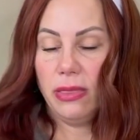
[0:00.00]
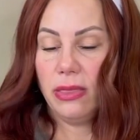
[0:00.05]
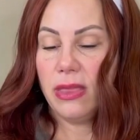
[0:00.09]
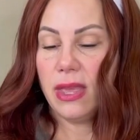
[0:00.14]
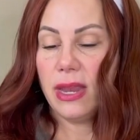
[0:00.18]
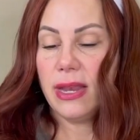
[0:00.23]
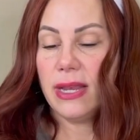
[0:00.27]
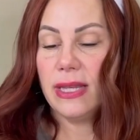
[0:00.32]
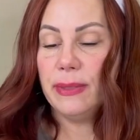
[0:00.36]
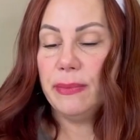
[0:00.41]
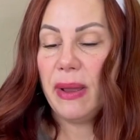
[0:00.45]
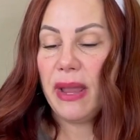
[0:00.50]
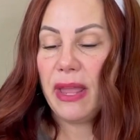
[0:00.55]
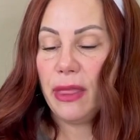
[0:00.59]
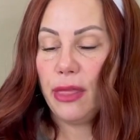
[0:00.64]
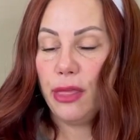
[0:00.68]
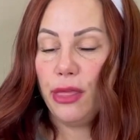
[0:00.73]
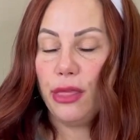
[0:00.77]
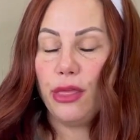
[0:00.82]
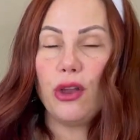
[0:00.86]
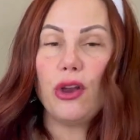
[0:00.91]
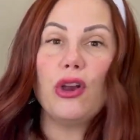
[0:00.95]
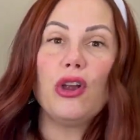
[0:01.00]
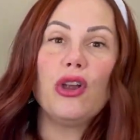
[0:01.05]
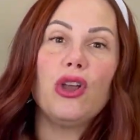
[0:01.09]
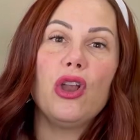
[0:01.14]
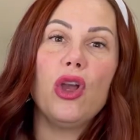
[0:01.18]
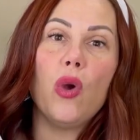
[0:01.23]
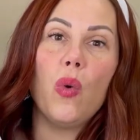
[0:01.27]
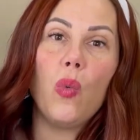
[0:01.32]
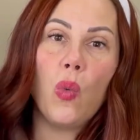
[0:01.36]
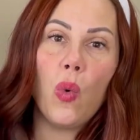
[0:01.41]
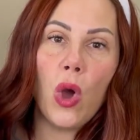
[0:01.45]
that is my
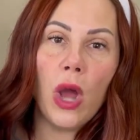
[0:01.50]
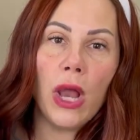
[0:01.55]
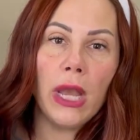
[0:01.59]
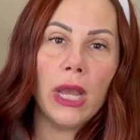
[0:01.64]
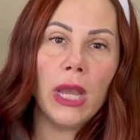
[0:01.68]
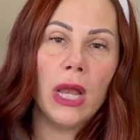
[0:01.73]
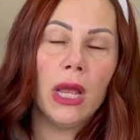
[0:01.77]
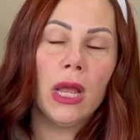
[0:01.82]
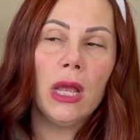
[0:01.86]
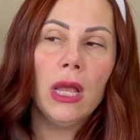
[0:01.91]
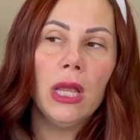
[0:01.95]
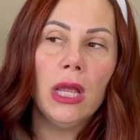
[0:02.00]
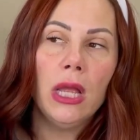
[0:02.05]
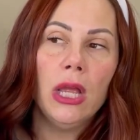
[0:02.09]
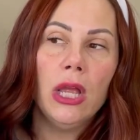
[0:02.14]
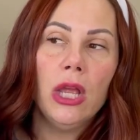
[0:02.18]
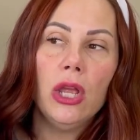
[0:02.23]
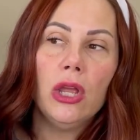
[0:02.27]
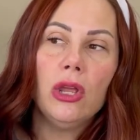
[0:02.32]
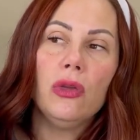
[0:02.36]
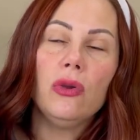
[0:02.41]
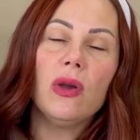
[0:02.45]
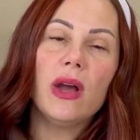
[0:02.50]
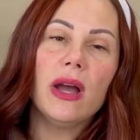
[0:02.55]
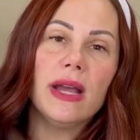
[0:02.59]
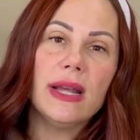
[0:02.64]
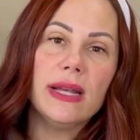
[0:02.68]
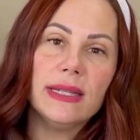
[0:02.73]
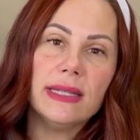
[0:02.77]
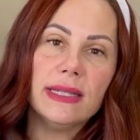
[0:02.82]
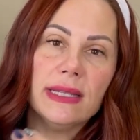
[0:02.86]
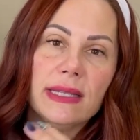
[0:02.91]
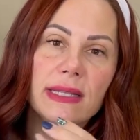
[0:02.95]
third one. You
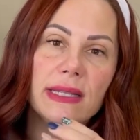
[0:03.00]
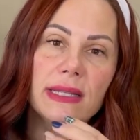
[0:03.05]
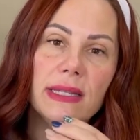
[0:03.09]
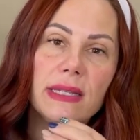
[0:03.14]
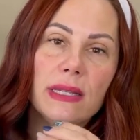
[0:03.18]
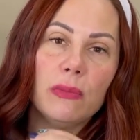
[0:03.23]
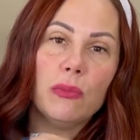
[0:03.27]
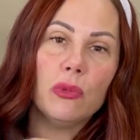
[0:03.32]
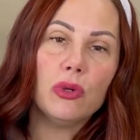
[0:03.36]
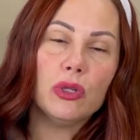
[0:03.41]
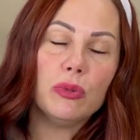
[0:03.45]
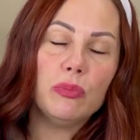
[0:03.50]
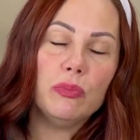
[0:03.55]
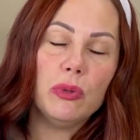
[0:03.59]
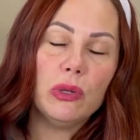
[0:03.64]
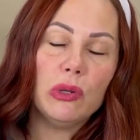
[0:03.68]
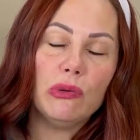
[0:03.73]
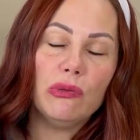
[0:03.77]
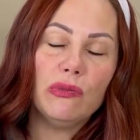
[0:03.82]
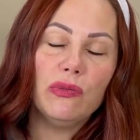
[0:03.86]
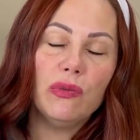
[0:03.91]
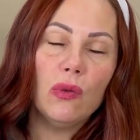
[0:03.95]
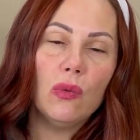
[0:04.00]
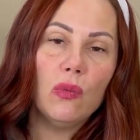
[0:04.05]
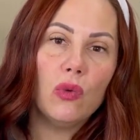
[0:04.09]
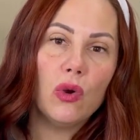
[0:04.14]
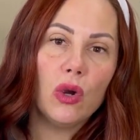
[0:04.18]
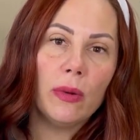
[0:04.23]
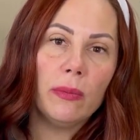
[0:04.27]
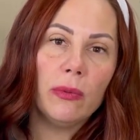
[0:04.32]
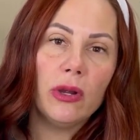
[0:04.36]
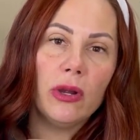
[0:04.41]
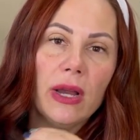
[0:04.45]
guys, this is the most beautiful
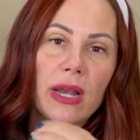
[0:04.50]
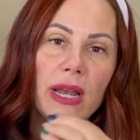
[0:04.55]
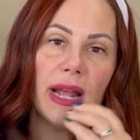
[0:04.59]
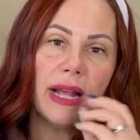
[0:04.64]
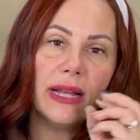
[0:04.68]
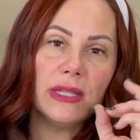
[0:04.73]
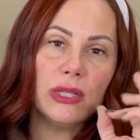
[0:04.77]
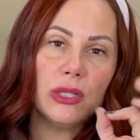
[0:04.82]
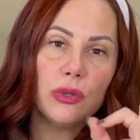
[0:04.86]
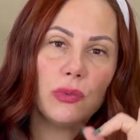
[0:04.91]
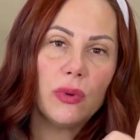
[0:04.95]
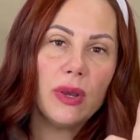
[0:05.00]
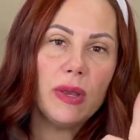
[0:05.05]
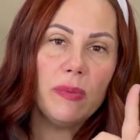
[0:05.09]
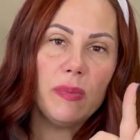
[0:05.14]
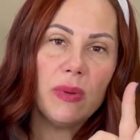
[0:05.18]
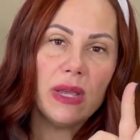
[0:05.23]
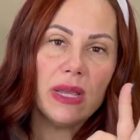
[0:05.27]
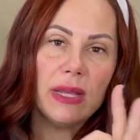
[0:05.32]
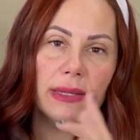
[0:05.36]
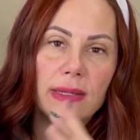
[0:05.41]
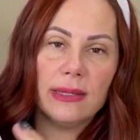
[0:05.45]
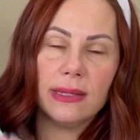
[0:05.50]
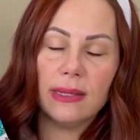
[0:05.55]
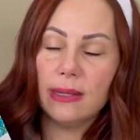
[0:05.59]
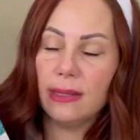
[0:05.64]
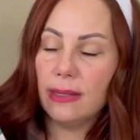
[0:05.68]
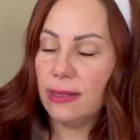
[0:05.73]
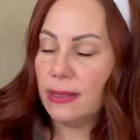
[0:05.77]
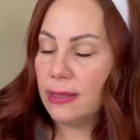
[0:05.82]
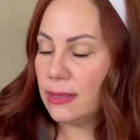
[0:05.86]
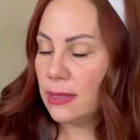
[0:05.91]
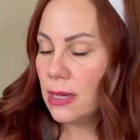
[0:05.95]
warmer. It has three
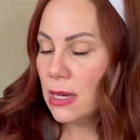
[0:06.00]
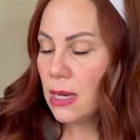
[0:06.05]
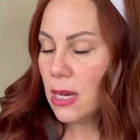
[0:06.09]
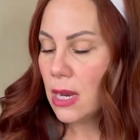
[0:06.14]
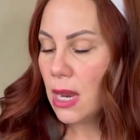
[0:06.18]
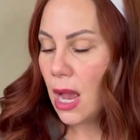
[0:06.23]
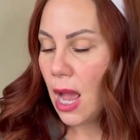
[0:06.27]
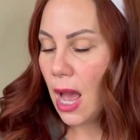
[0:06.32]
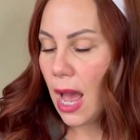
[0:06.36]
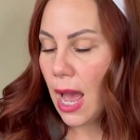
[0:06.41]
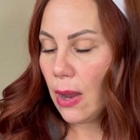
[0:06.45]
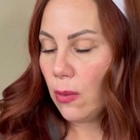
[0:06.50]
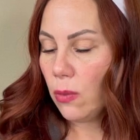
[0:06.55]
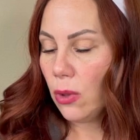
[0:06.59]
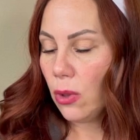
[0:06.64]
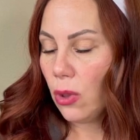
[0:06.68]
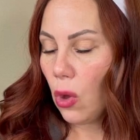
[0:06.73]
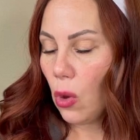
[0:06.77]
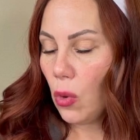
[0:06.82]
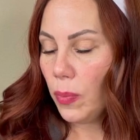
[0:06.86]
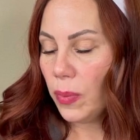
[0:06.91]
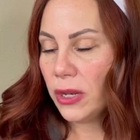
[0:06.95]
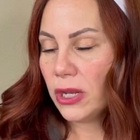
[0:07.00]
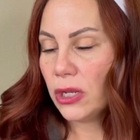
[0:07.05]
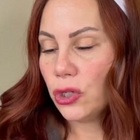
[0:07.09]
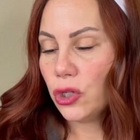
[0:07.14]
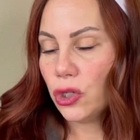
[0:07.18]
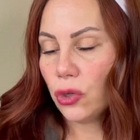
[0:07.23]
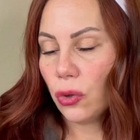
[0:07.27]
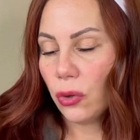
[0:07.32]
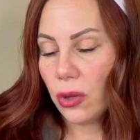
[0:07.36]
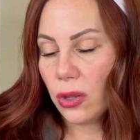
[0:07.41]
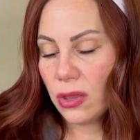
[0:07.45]
pieces. I will open and
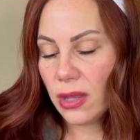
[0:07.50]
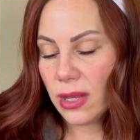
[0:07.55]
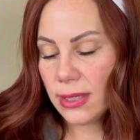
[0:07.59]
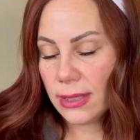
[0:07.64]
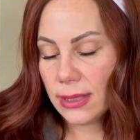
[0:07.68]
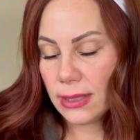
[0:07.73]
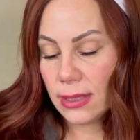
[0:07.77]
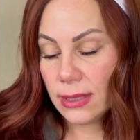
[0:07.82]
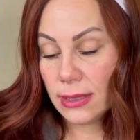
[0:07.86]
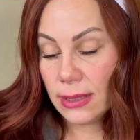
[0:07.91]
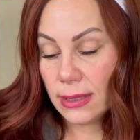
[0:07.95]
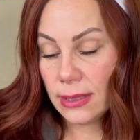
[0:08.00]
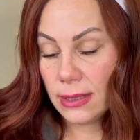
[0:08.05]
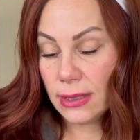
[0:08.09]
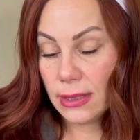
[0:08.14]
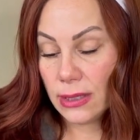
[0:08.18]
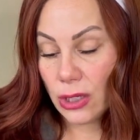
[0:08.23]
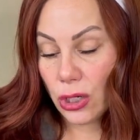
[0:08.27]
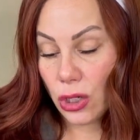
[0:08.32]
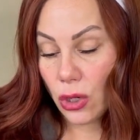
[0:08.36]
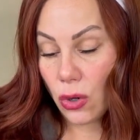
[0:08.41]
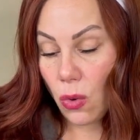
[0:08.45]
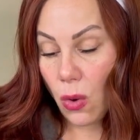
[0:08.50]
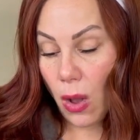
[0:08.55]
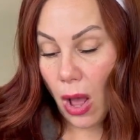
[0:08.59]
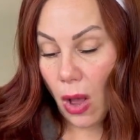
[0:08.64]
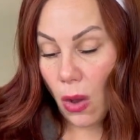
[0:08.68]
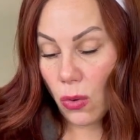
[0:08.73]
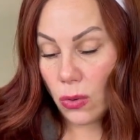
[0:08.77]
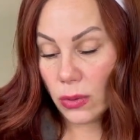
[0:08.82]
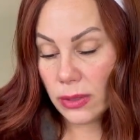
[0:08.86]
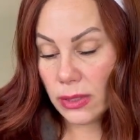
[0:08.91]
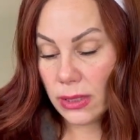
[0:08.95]
show you this because this is going to go
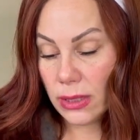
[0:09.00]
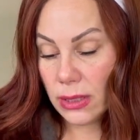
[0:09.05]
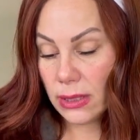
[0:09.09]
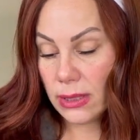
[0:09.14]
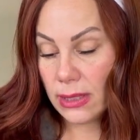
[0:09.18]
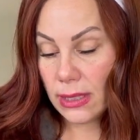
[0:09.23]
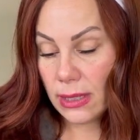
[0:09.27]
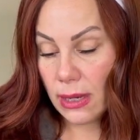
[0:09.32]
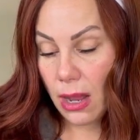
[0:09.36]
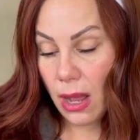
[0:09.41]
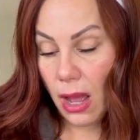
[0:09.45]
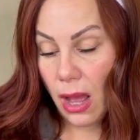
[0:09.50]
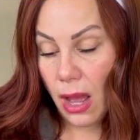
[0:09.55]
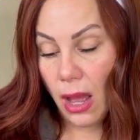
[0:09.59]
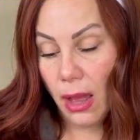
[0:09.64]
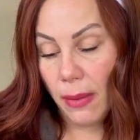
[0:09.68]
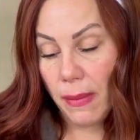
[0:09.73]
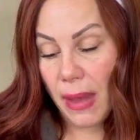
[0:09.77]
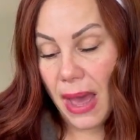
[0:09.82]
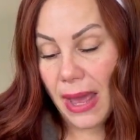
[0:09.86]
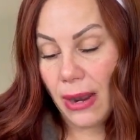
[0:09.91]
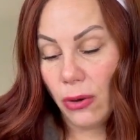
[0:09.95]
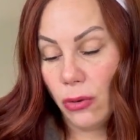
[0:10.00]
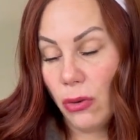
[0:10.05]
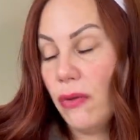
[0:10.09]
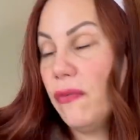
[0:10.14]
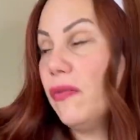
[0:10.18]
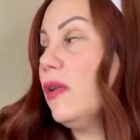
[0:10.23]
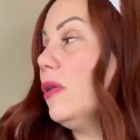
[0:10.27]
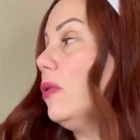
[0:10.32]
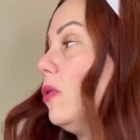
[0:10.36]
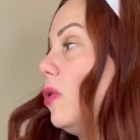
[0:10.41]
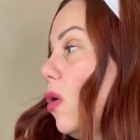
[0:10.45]
out. I don't know
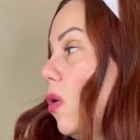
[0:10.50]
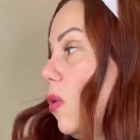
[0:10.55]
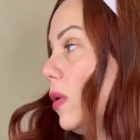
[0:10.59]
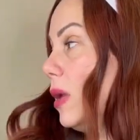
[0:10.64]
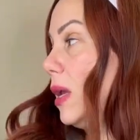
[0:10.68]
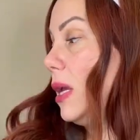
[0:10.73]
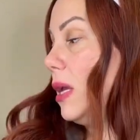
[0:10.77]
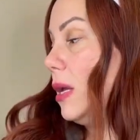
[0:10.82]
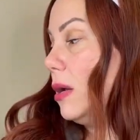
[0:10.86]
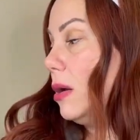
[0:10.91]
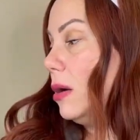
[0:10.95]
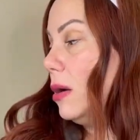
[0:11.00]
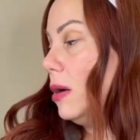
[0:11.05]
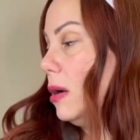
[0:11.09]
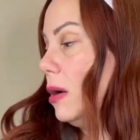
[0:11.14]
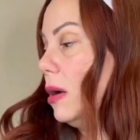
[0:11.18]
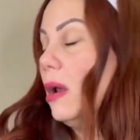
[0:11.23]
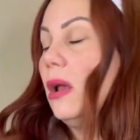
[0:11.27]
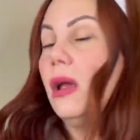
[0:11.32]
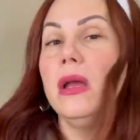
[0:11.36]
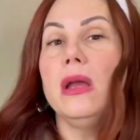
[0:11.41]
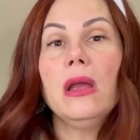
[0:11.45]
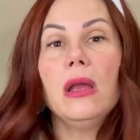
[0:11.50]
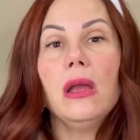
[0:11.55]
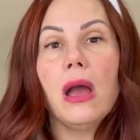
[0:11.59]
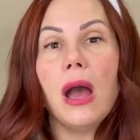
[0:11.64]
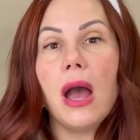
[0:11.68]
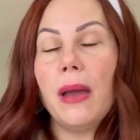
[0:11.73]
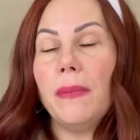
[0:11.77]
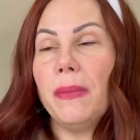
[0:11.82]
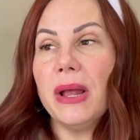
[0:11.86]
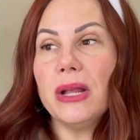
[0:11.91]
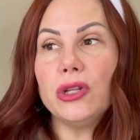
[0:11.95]
if it'll go here.
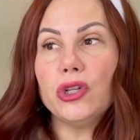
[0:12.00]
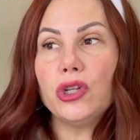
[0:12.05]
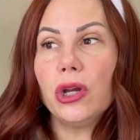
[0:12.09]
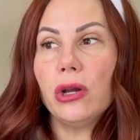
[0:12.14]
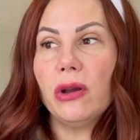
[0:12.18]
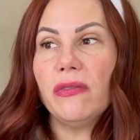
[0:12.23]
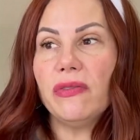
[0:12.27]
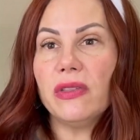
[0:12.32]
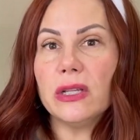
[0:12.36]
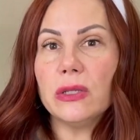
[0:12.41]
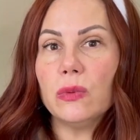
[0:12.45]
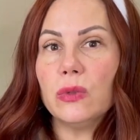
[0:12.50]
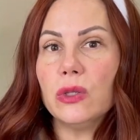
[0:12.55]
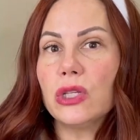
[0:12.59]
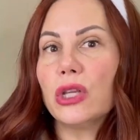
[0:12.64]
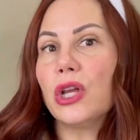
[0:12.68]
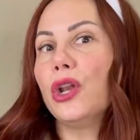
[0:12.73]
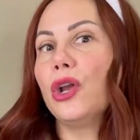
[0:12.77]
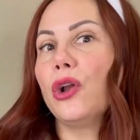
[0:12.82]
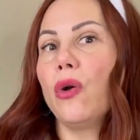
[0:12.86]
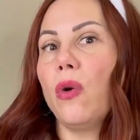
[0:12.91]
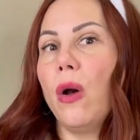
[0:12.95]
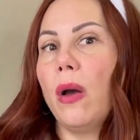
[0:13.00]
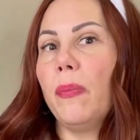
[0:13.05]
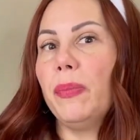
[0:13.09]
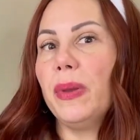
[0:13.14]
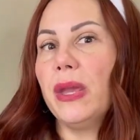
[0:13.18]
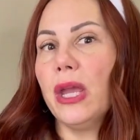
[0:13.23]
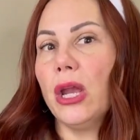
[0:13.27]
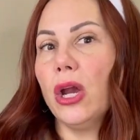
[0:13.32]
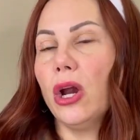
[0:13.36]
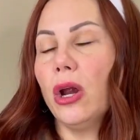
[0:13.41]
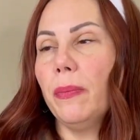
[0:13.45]
I'm not sure if this one's going to go up
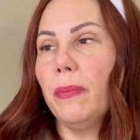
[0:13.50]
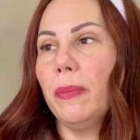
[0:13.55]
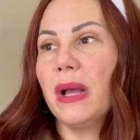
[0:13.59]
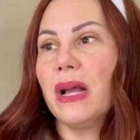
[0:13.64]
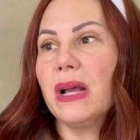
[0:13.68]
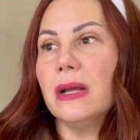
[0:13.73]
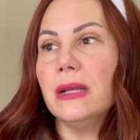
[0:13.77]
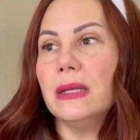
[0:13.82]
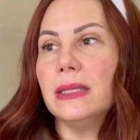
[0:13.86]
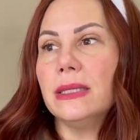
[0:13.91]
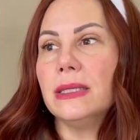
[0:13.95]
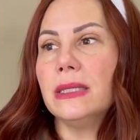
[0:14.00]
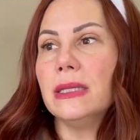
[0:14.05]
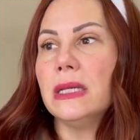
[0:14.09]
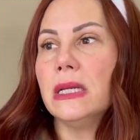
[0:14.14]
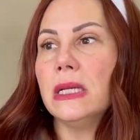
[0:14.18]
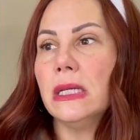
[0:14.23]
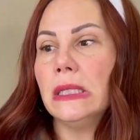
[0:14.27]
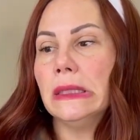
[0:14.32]
here because